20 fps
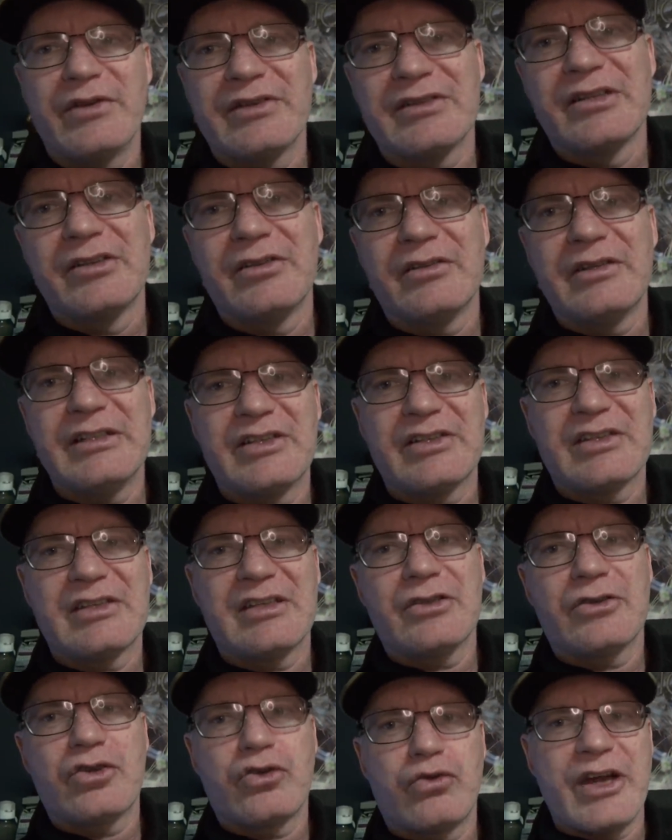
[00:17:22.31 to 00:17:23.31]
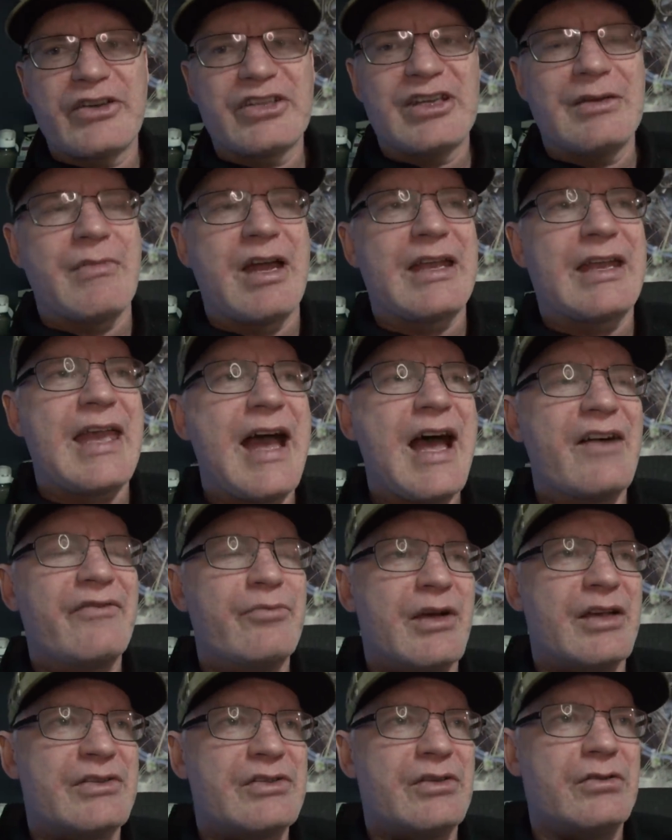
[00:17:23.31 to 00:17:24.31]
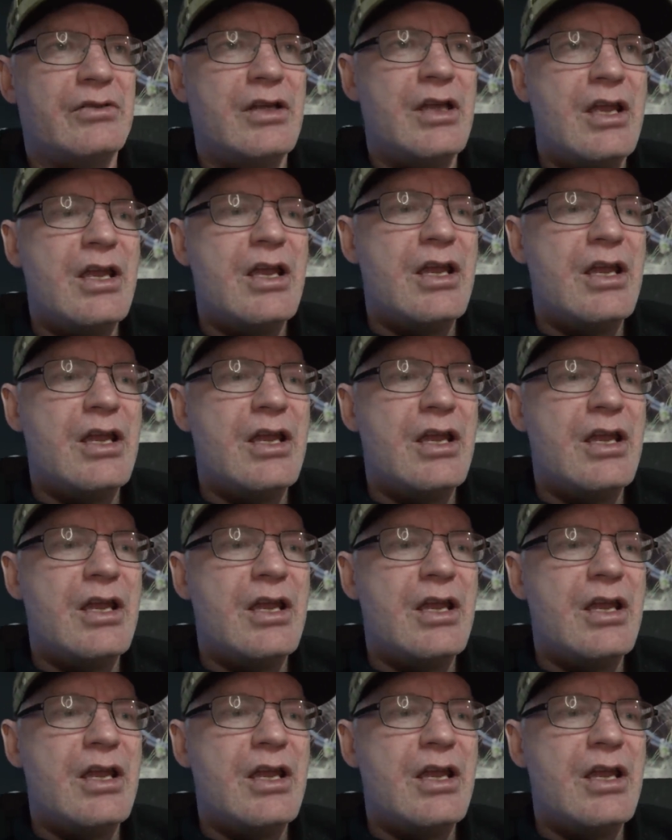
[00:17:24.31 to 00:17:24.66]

He was literally just crushing my calf muscle.